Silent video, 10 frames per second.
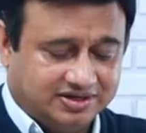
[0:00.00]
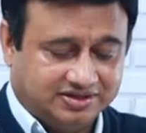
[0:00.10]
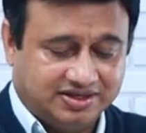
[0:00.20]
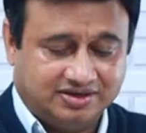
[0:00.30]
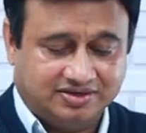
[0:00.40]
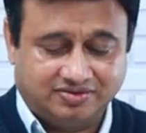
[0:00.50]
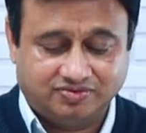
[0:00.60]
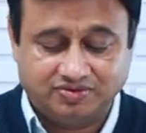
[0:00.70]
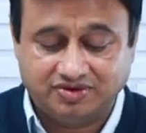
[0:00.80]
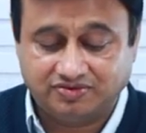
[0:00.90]
and then
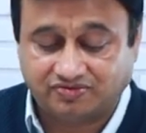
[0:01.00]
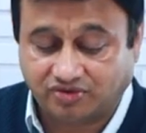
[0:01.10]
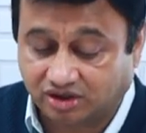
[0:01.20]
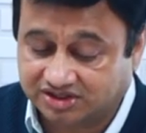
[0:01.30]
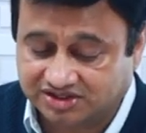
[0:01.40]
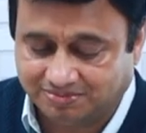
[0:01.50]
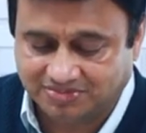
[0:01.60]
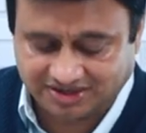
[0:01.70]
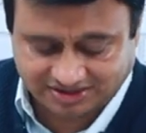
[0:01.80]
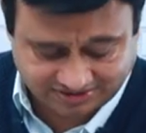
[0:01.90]
we will froth some
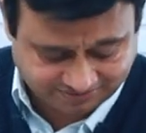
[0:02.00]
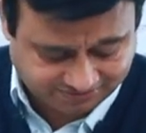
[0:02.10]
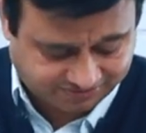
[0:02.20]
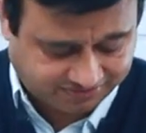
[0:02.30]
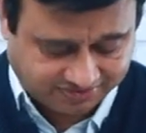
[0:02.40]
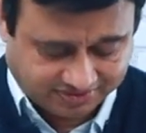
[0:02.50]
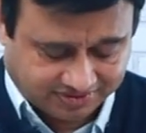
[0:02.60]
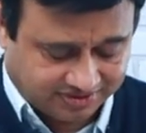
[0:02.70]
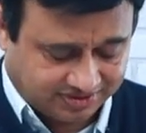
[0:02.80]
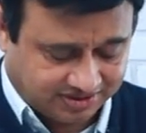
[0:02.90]
milk
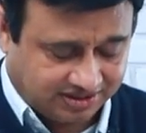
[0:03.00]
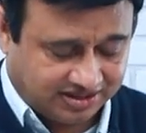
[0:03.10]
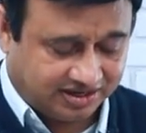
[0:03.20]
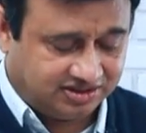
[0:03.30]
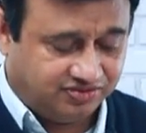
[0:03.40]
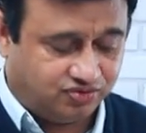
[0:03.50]
and add the